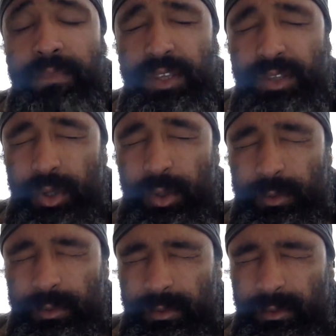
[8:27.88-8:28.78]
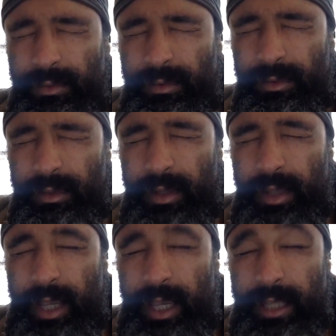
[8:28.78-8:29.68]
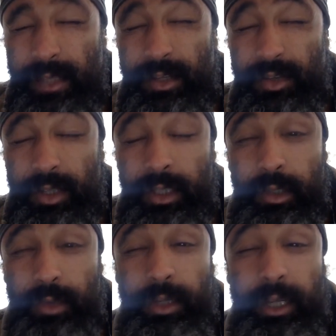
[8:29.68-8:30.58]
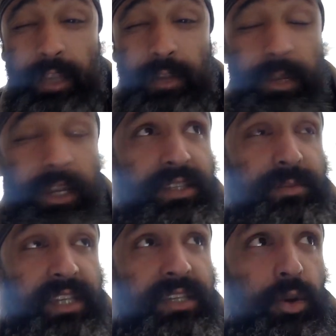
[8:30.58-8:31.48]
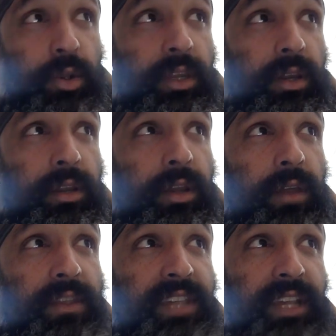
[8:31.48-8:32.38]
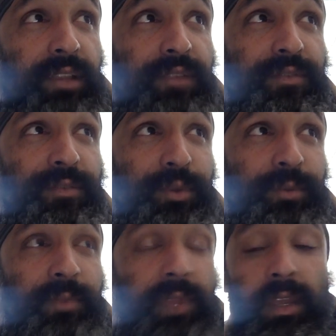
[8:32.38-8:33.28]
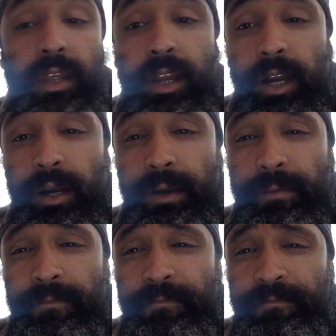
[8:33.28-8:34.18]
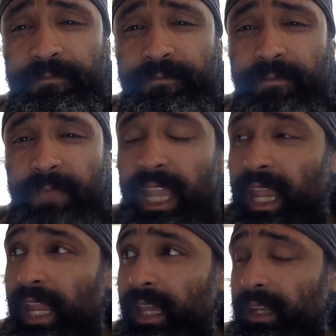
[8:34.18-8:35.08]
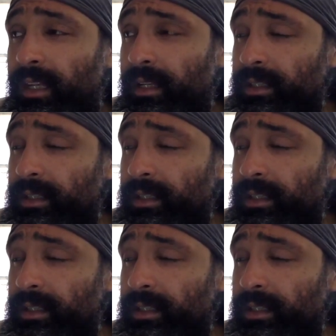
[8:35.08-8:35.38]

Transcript: So it is a strictly lunar calendar, meaning it's based only on the cycle of the moon. Um, and